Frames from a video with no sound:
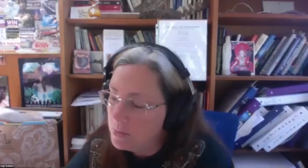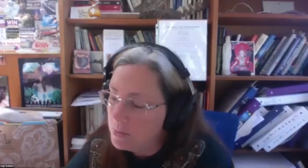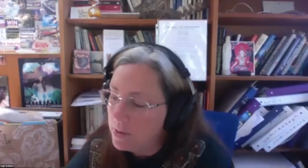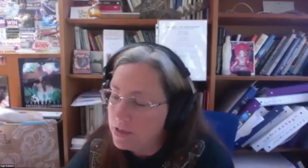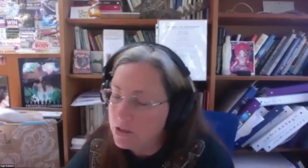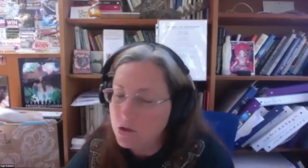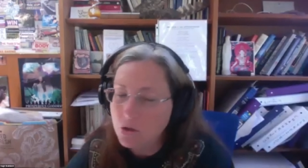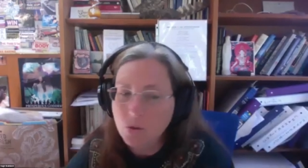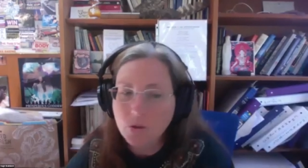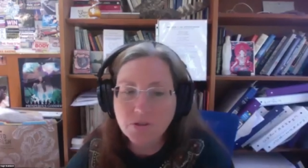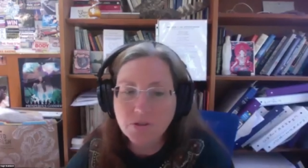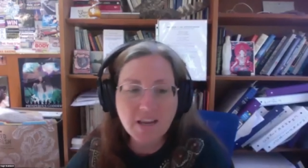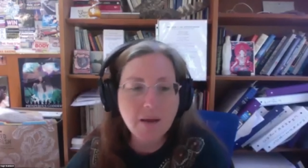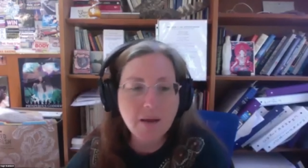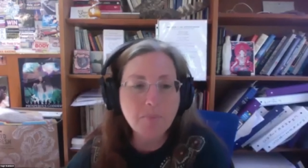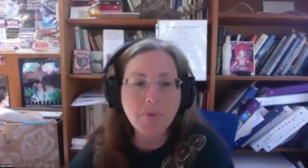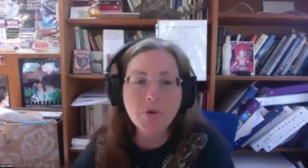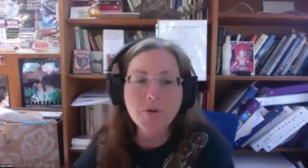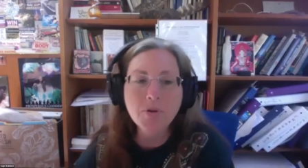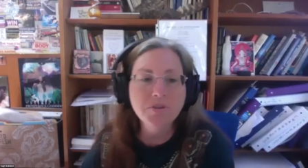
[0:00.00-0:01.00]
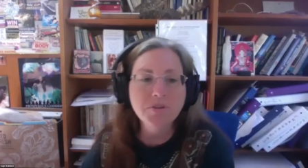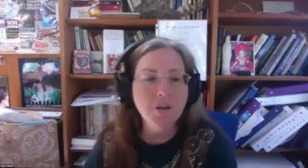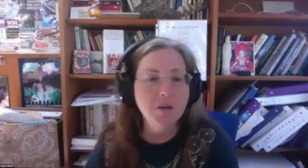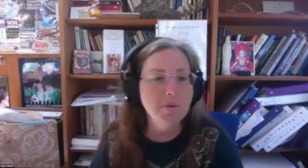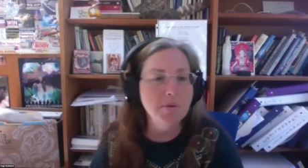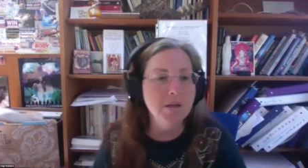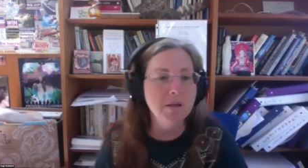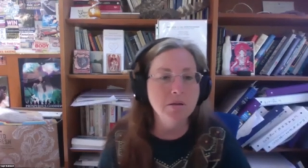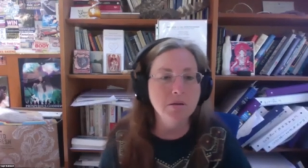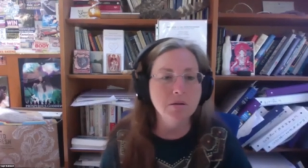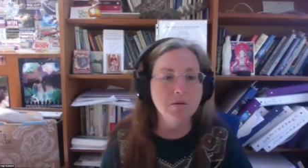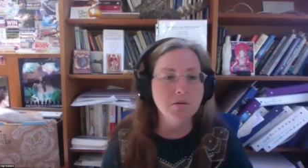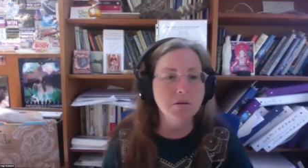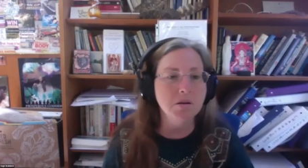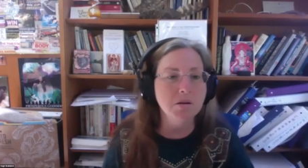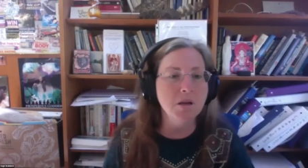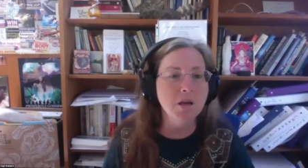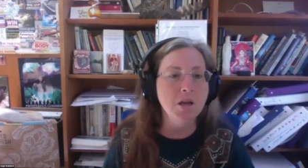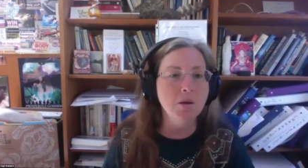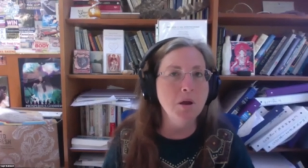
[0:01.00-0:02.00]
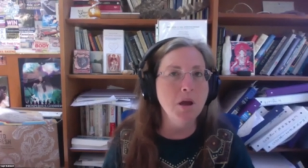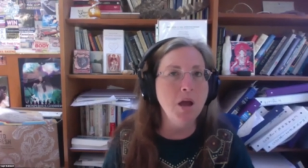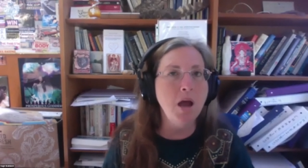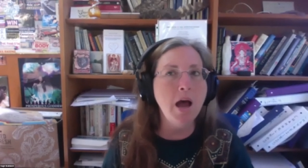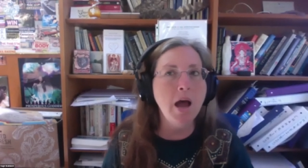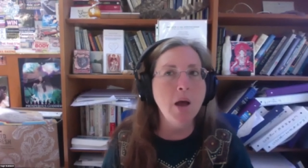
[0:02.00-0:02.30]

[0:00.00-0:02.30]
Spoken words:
my 2 examples, I mean, right.